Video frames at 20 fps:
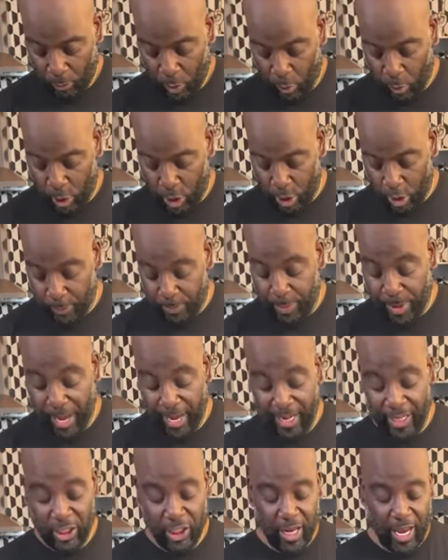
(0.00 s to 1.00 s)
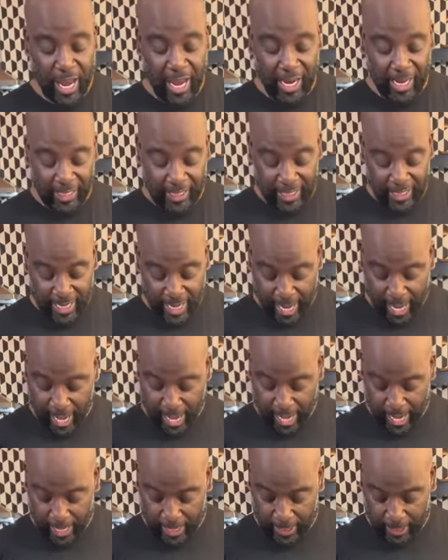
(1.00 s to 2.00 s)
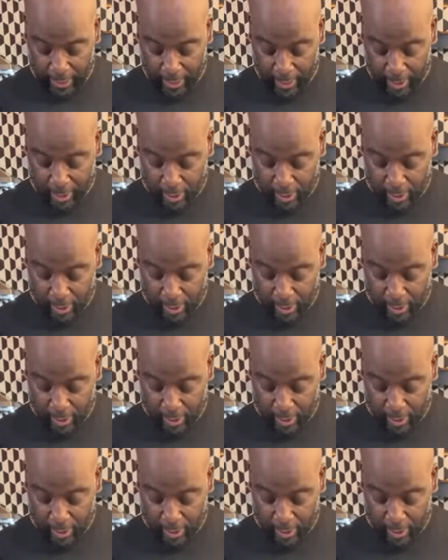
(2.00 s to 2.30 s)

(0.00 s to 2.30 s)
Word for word: we're on page 89.